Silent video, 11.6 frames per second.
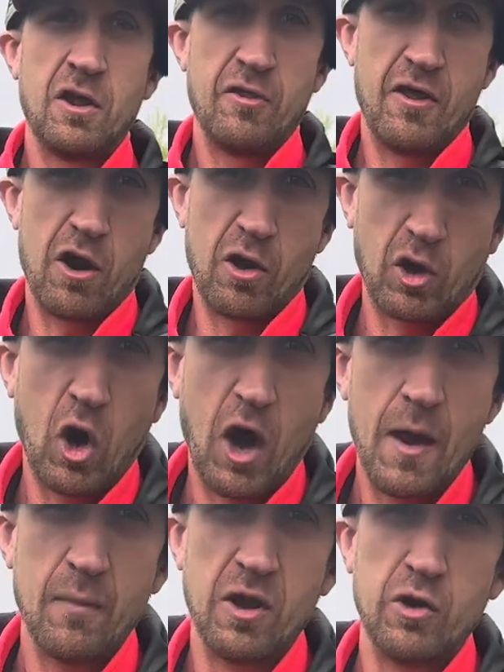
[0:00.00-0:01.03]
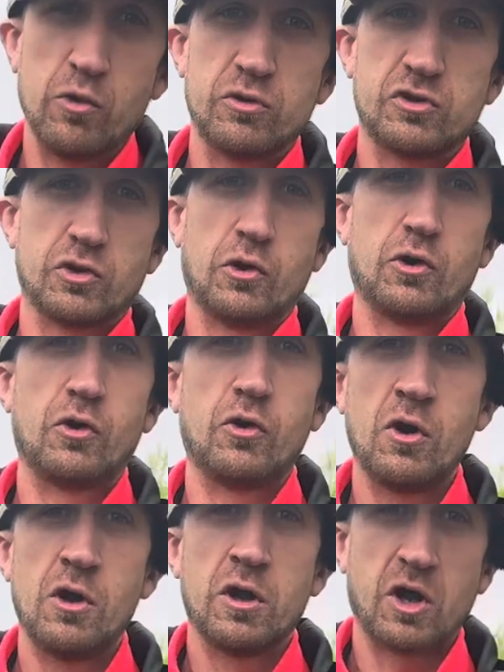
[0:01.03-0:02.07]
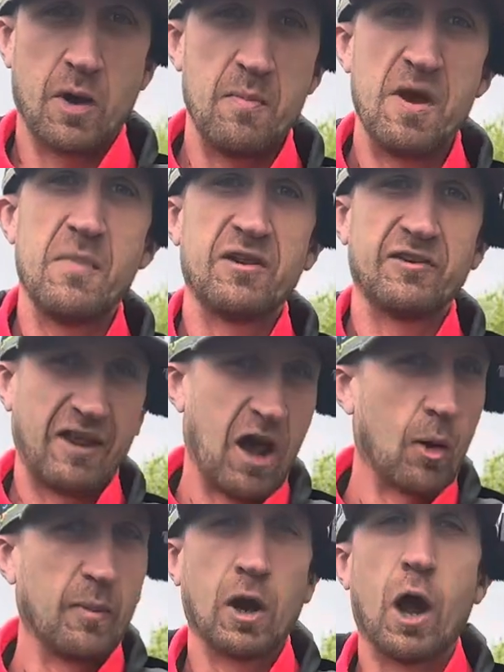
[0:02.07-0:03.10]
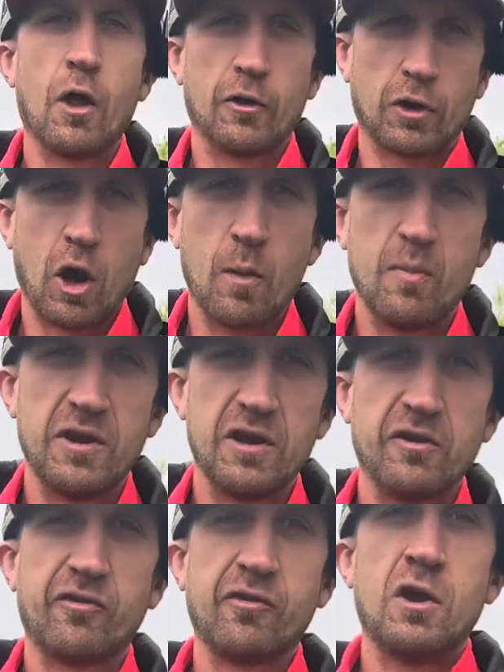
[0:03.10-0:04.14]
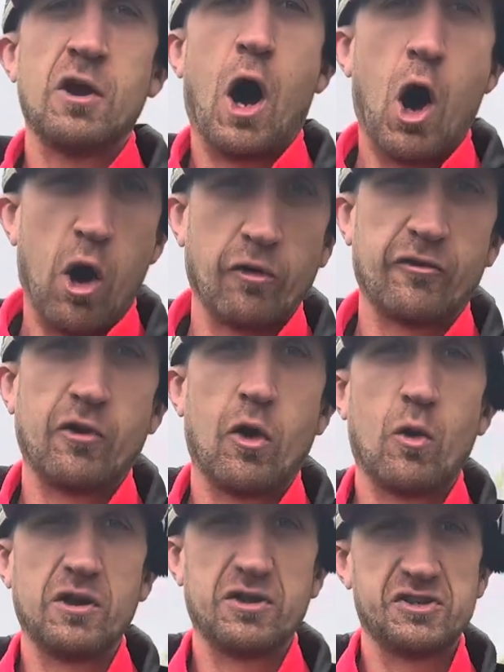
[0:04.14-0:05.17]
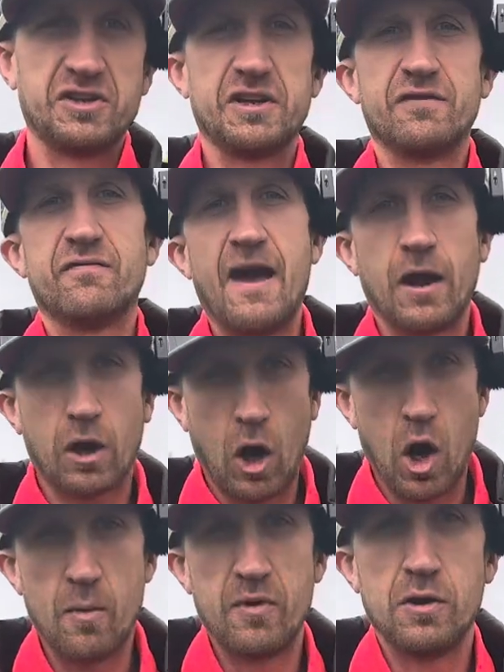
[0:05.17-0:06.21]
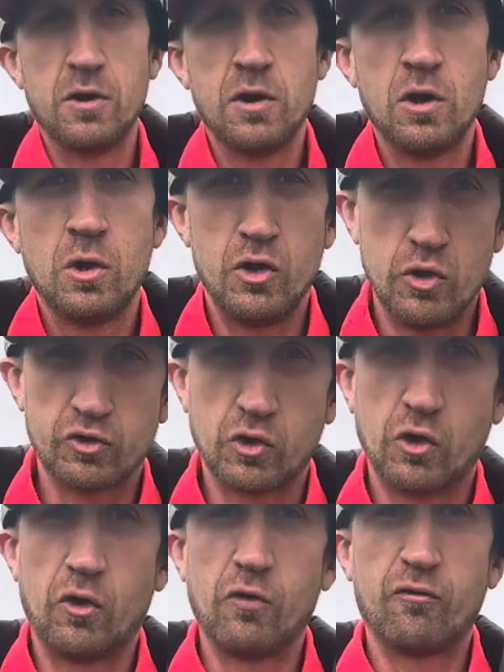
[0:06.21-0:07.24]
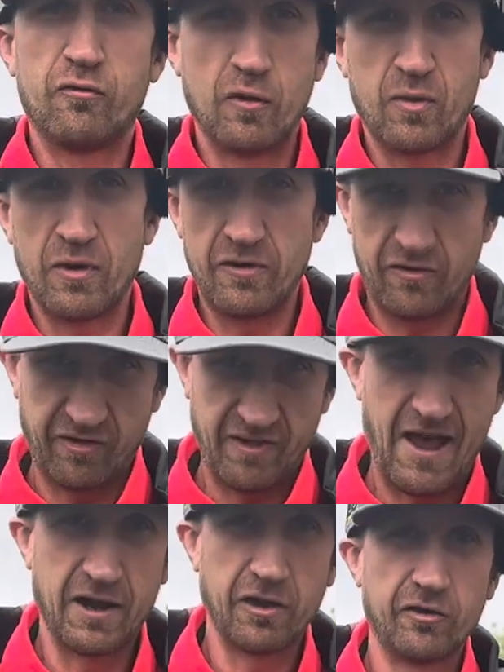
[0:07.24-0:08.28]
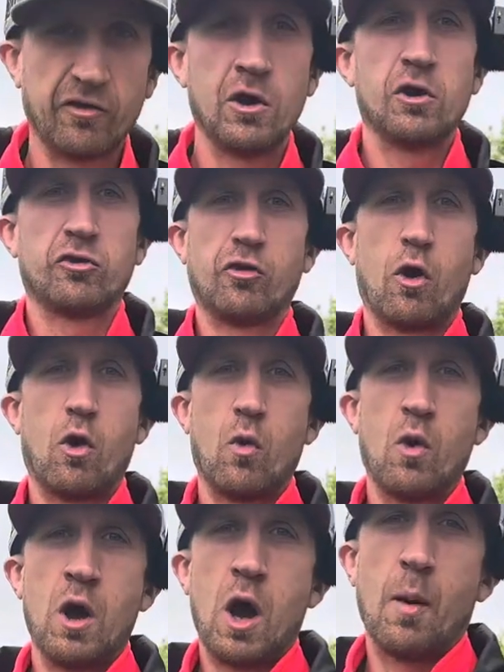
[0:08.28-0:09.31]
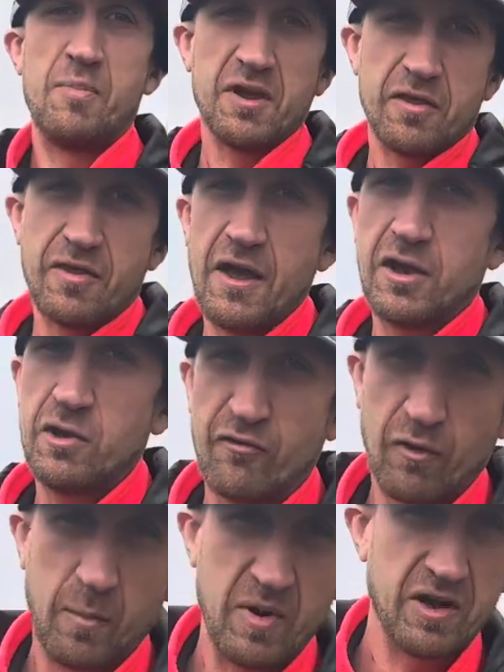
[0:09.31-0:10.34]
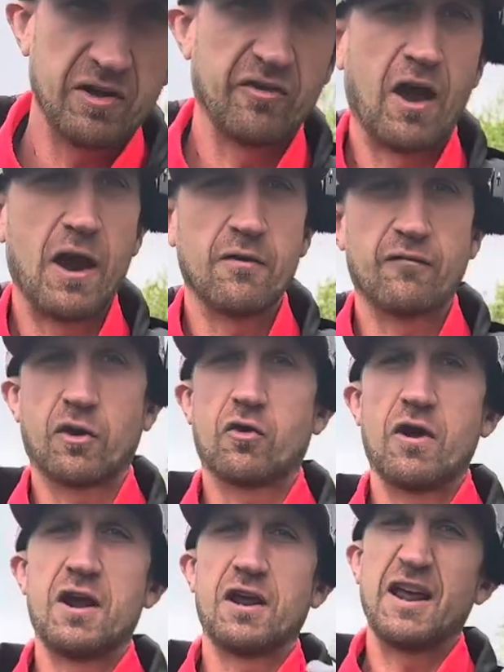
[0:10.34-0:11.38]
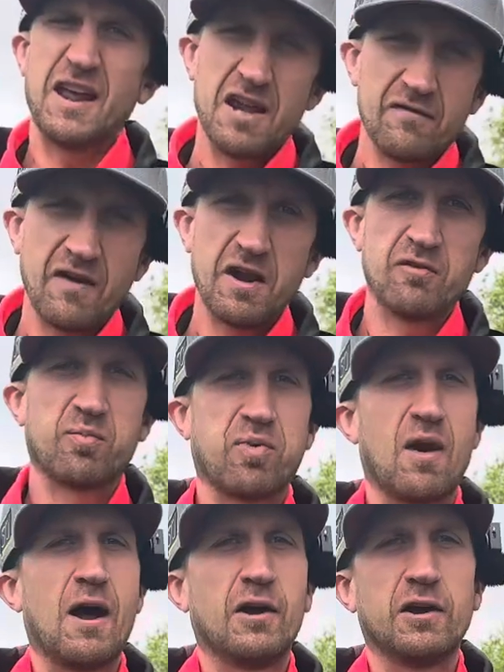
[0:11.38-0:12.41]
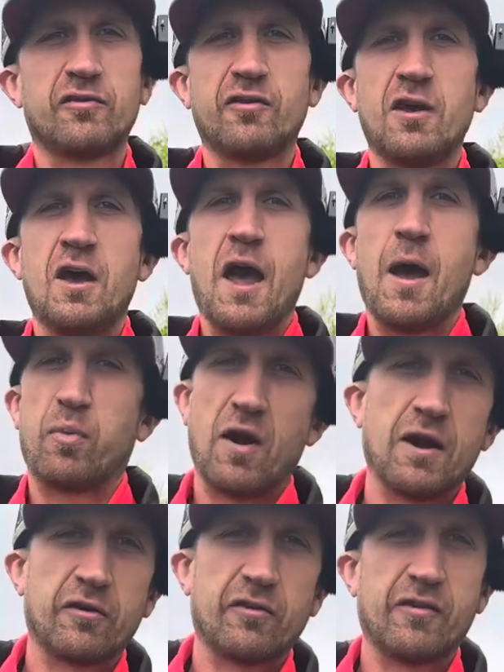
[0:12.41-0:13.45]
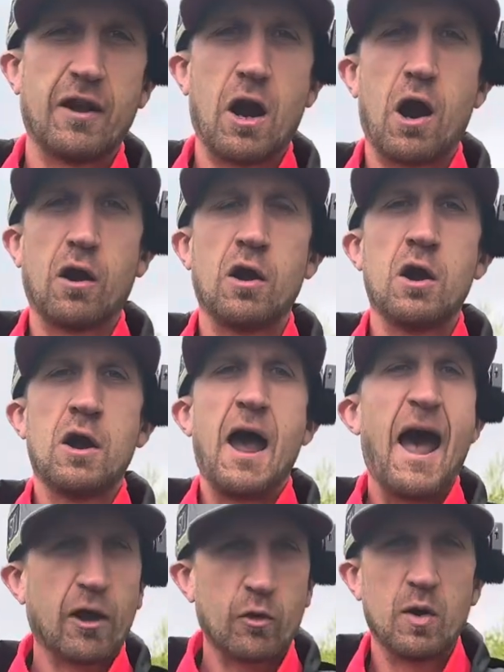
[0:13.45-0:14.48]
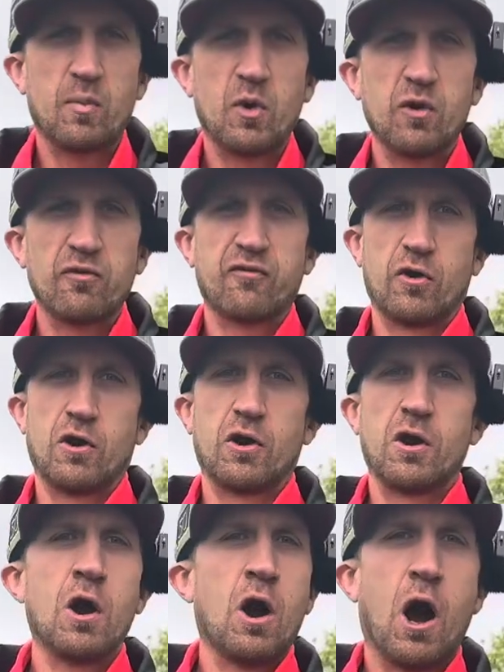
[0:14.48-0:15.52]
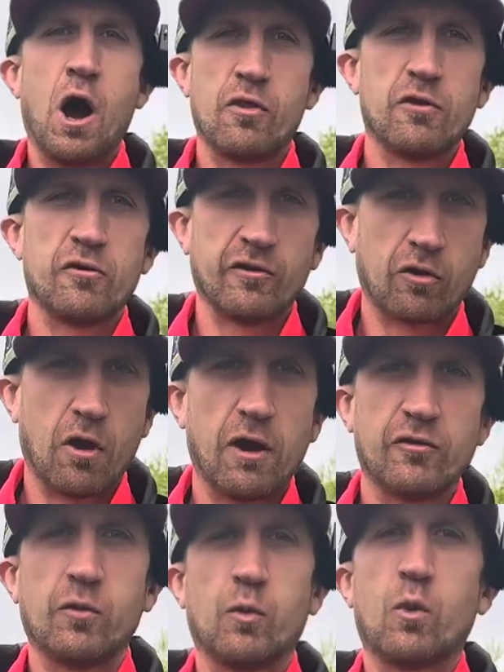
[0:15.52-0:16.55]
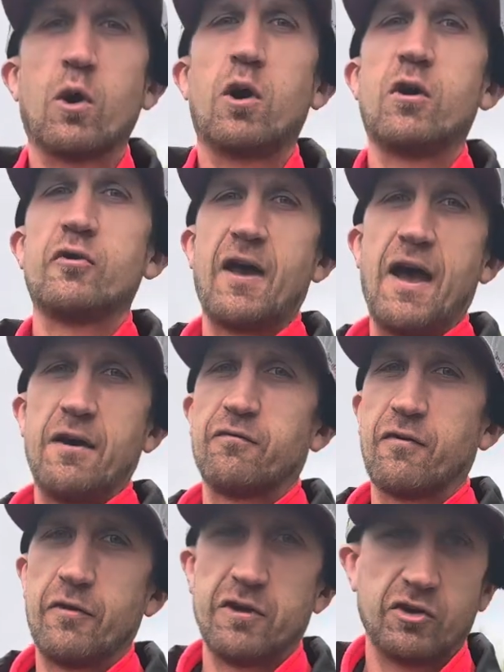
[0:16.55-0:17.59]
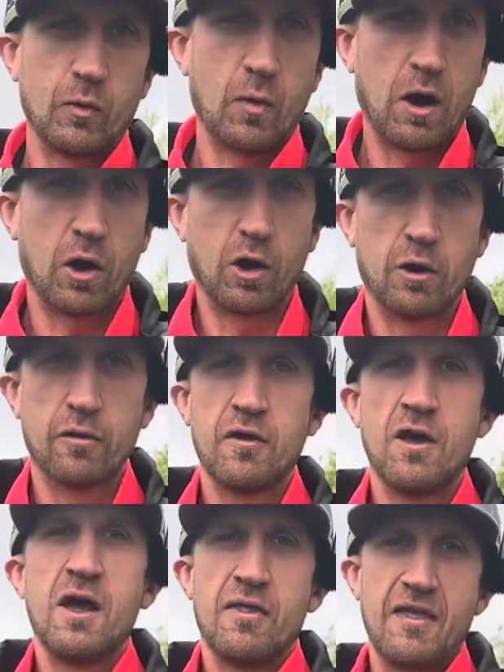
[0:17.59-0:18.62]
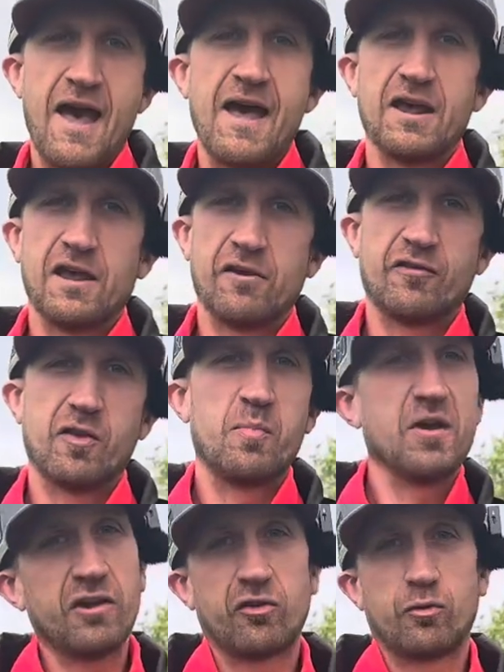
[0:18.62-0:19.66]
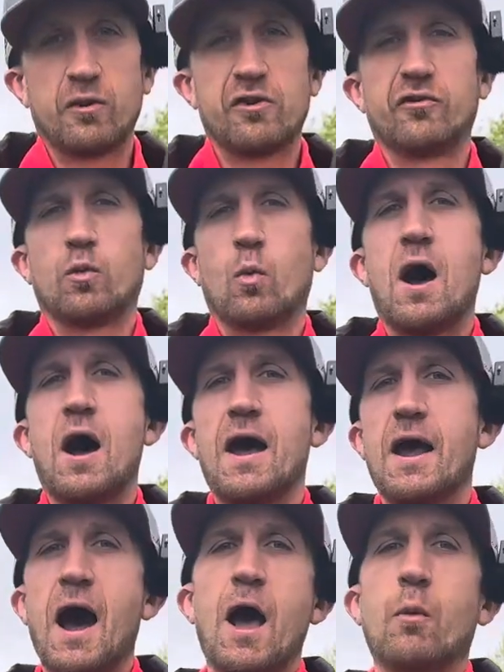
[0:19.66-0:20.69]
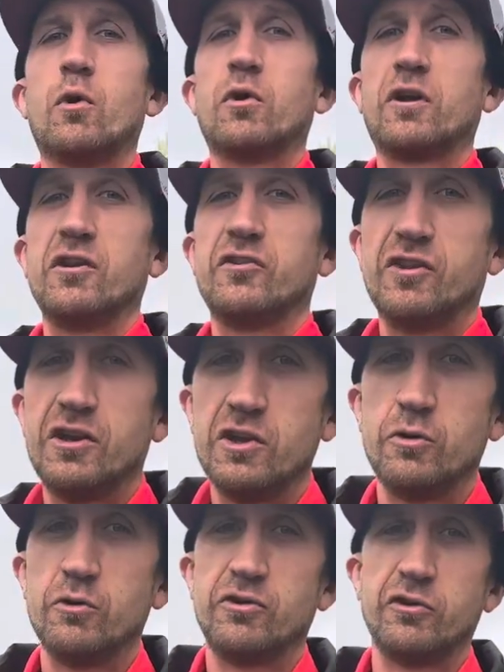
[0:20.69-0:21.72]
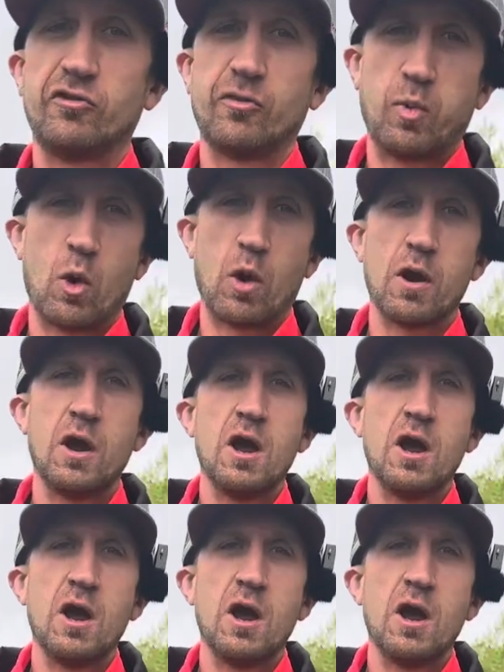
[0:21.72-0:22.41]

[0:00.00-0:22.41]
their climate neutral commitment to helping other companies also achieve that carbon neutral footprint status. So a big thank you for Peak Design for creating innovative products and products that are equitable for others across the world and friendly to our earth. That is the biggest reason why I will continue to support